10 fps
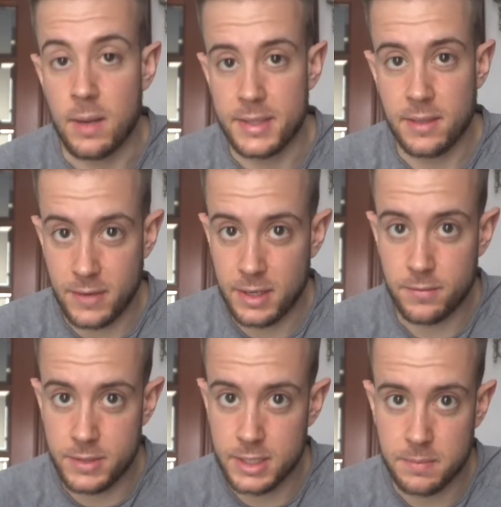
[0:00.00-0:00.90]
about the fat
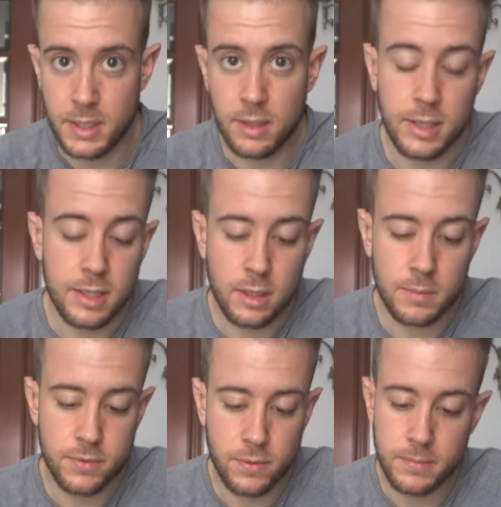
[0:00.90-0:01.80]
of this meal, it
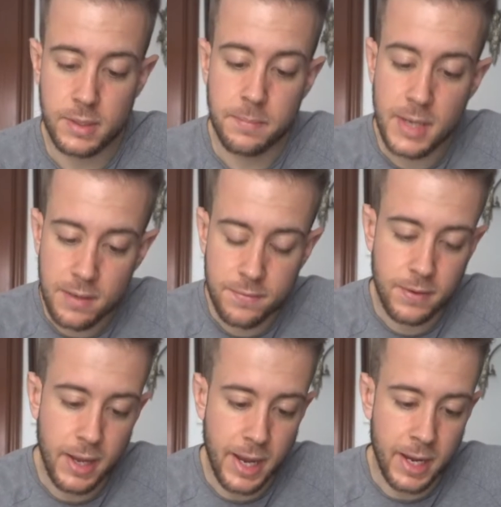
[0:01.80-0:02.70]
comes from the beef,
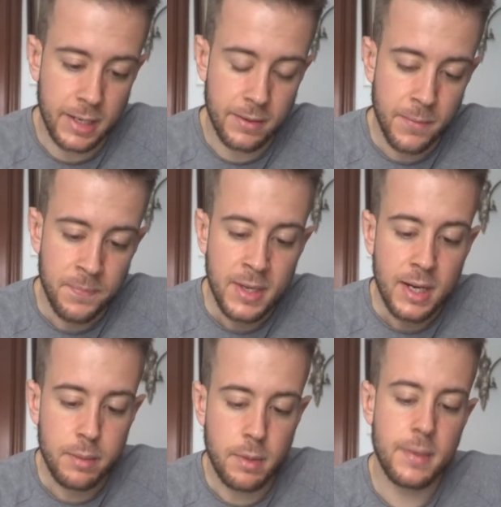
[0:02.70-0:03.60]
and
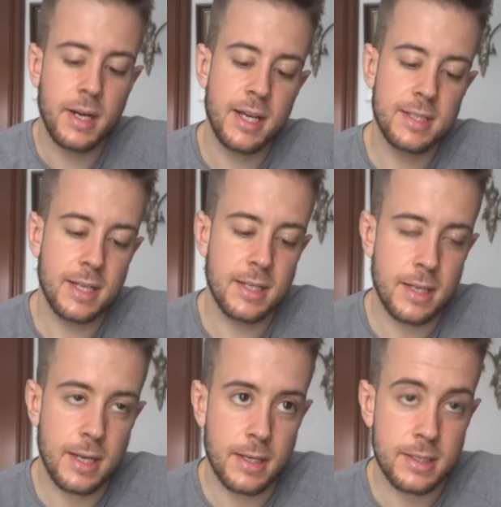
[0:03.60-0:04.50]
remember guys that
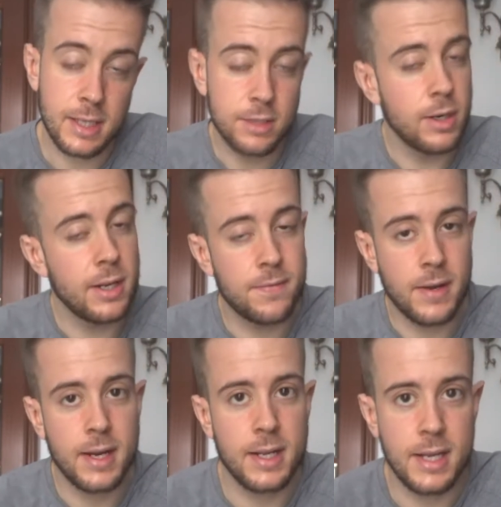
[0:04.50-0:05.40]
saturated
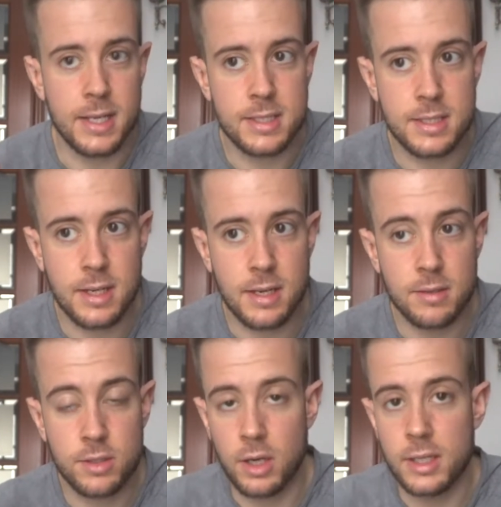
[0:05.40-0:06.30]
fat is
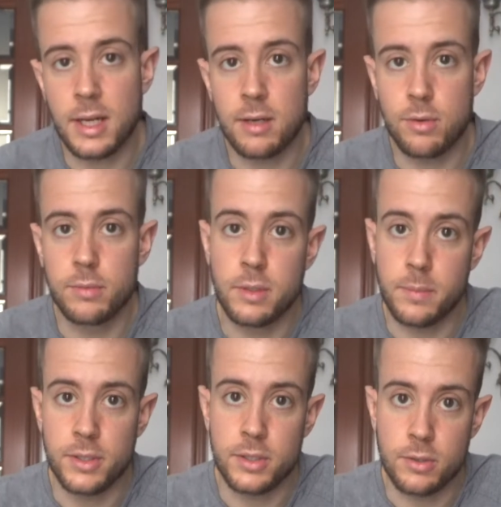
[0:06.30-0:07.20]
solid at room
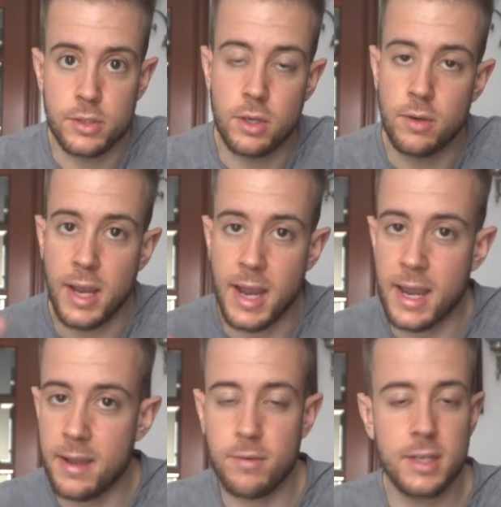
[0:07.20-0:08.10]
temperature. So
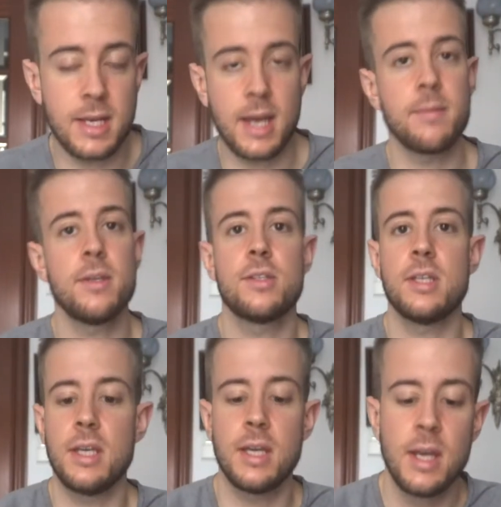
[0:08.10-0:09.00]
every time you
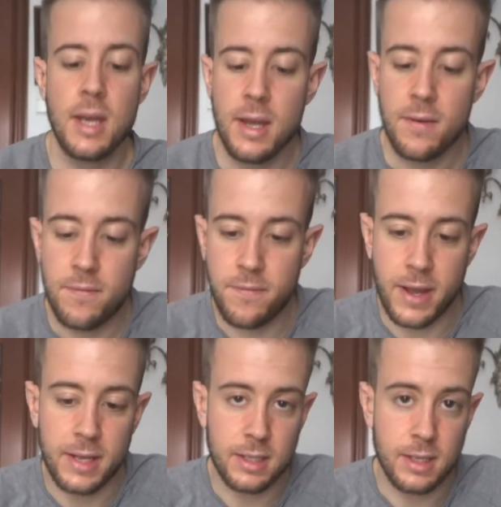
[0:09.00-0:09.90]
see
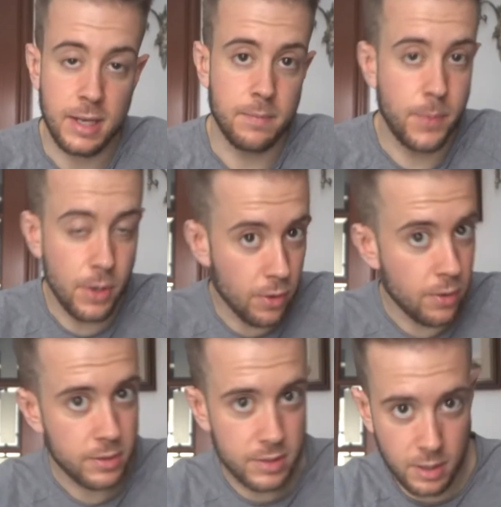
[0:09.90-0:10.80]
fat, like
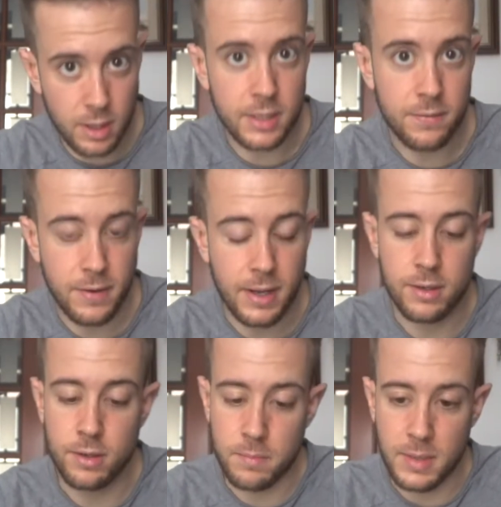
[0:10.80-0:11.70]
pure solid fat
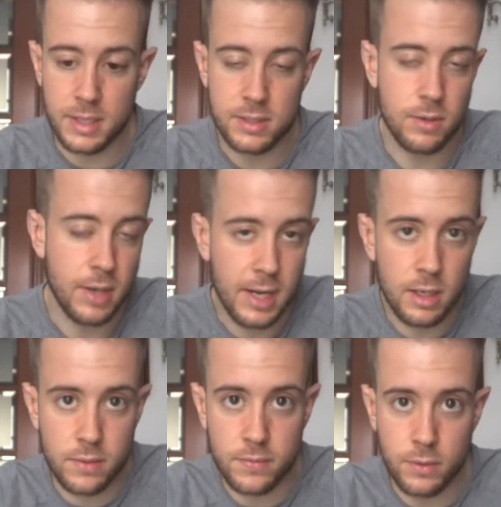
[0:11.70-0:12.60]
on meats or any
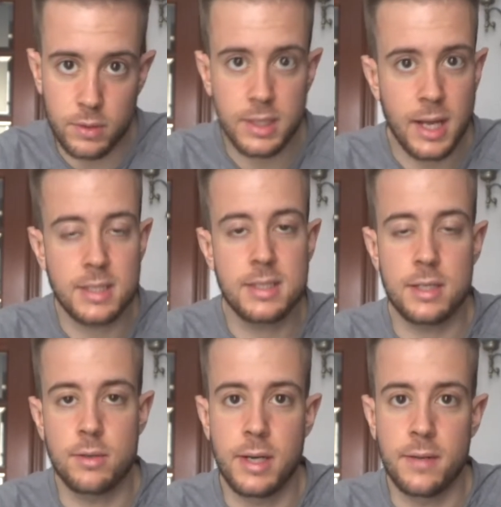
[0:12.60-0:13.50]
other food, that's
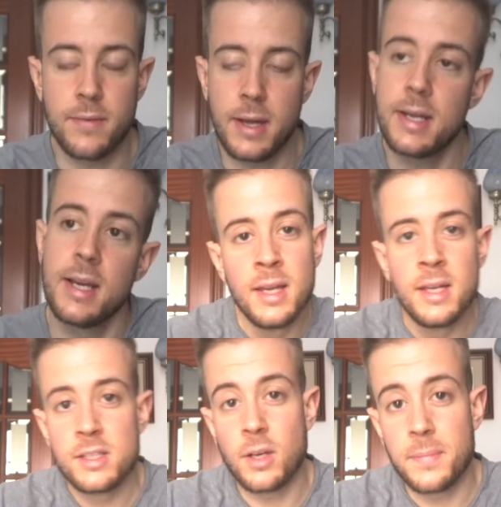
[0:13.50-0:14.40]
saturated fat.
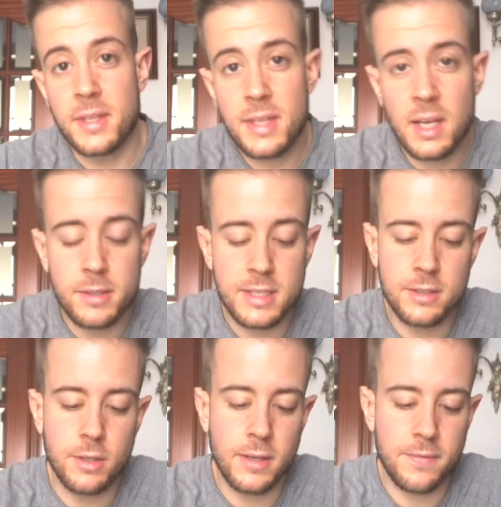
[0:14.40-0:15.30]
So the thing about
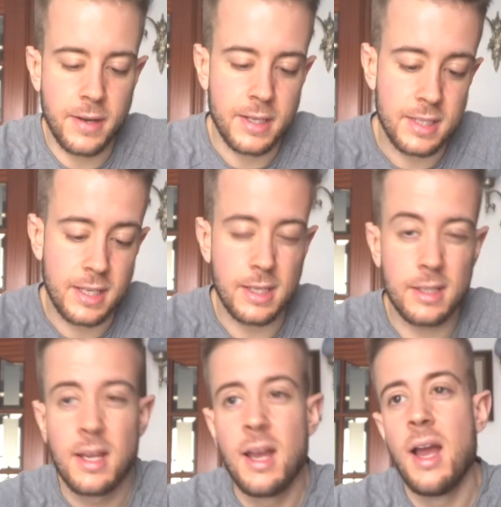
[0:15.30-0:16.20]
saturated fats is
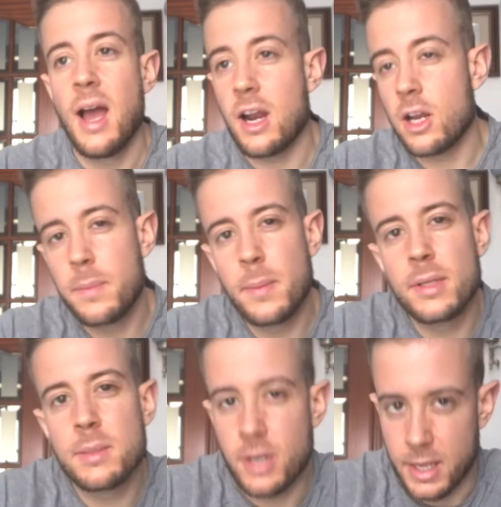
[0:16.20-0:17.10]
that a lot of people
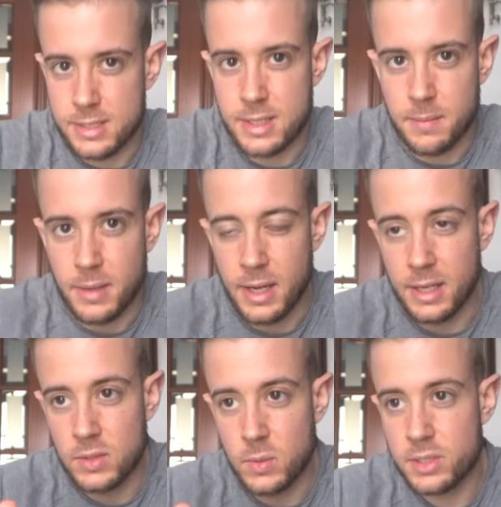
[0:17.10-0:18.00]
demonize them,
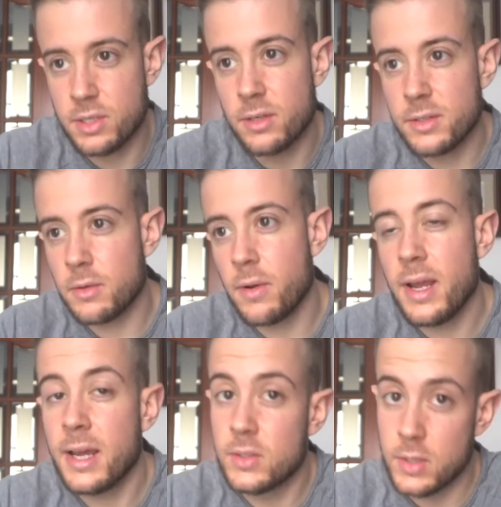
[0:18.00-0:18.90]
and to a certain degree
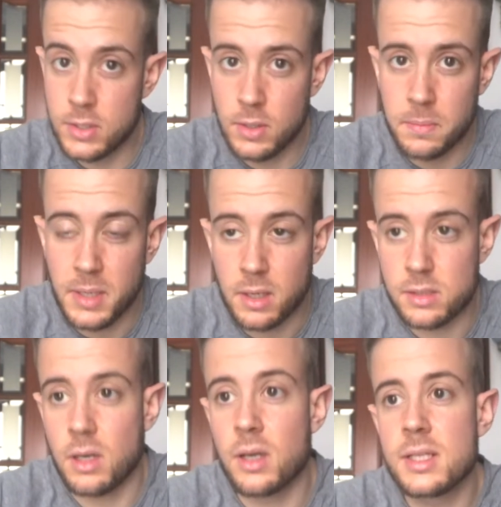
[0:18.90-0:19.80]
I do it too,
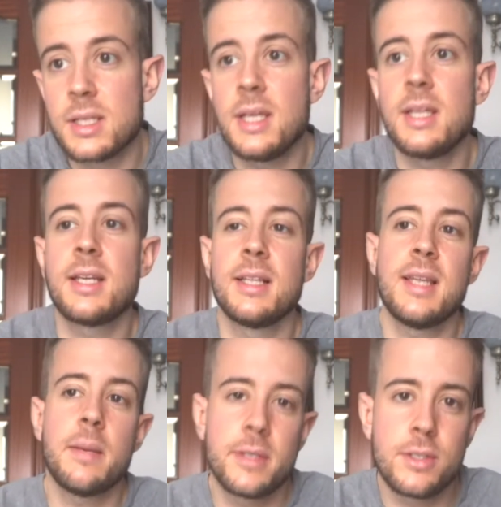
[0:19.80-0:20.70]
because honestly it can
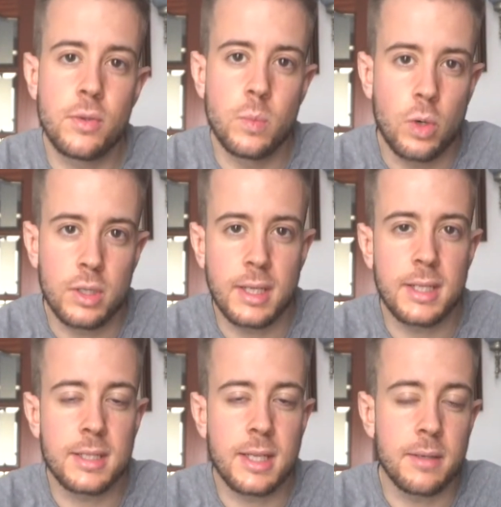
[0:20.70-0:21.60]
damage you more than
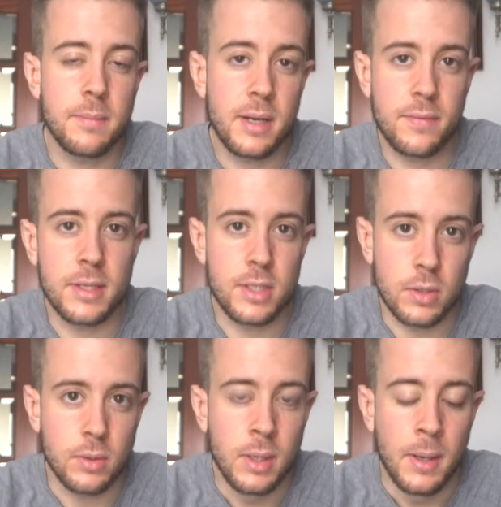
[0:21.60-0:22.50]
it can benefit
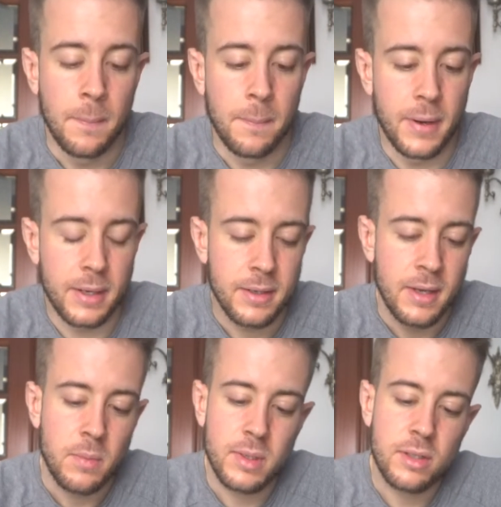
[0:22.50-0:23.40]
you. But
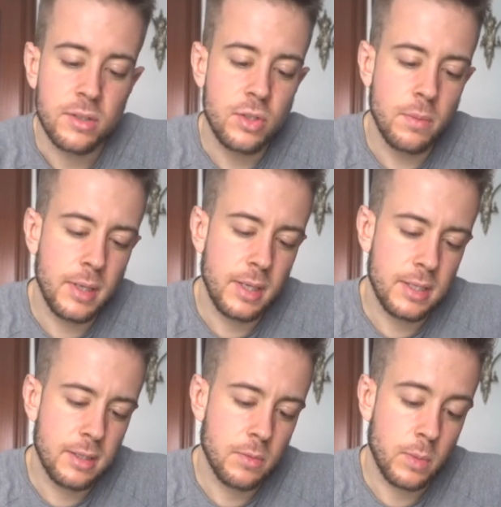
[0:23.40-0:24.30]
when consumed
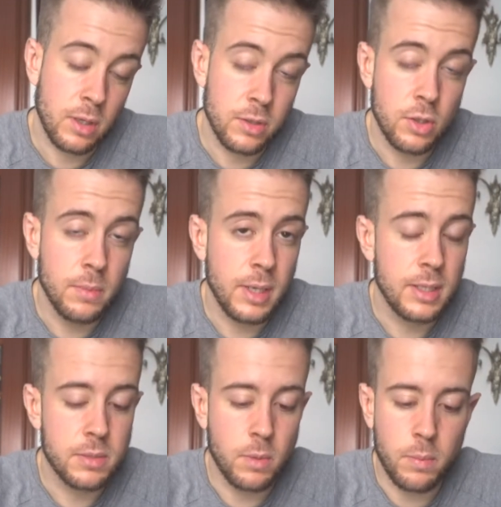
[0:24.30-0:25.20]
in
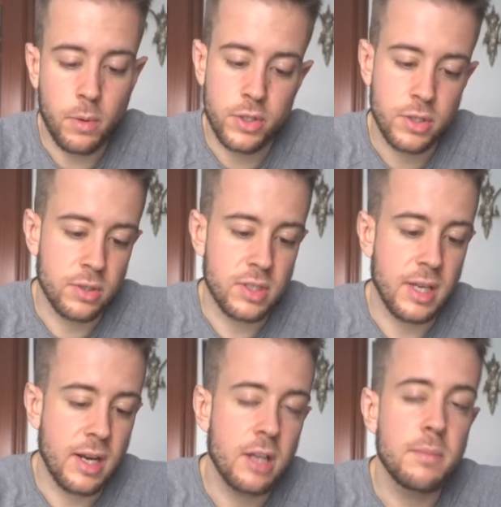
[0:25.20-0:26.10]
small portions
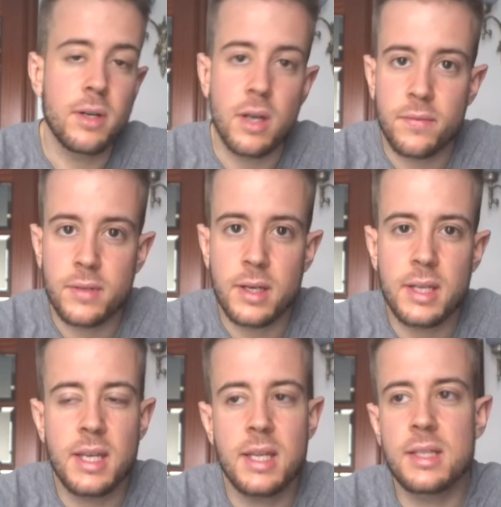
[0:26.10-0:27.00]
and not very
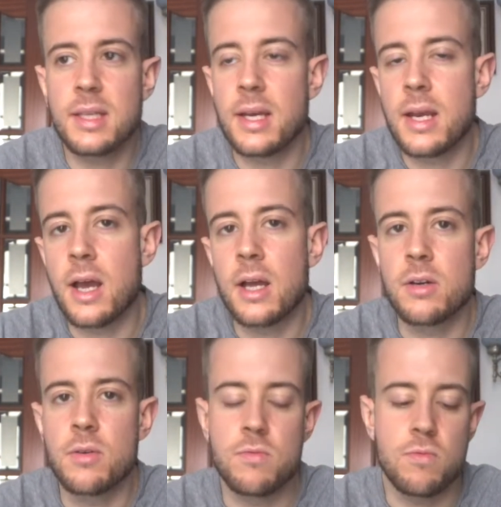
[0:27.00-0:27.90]
often, it
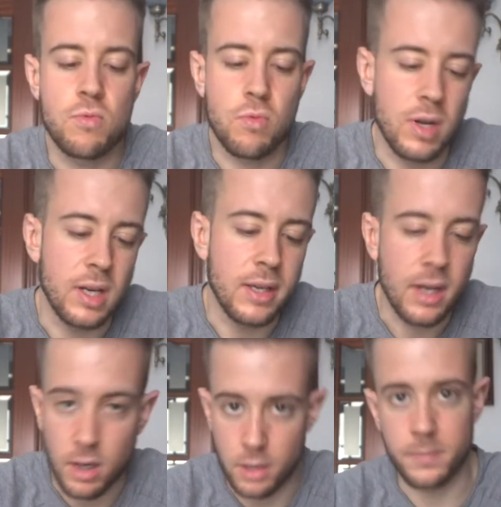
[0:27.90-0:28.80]
cannot really
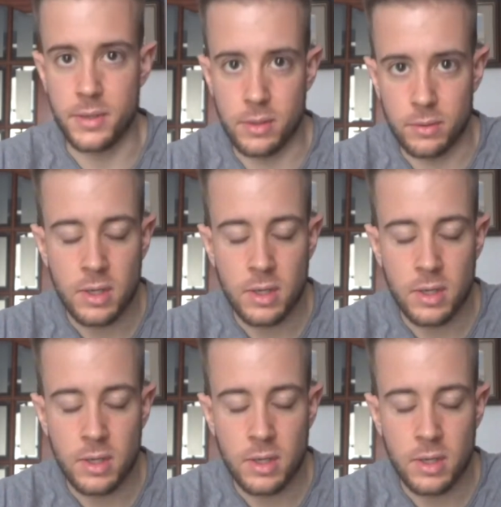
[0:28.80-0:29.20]
harm you.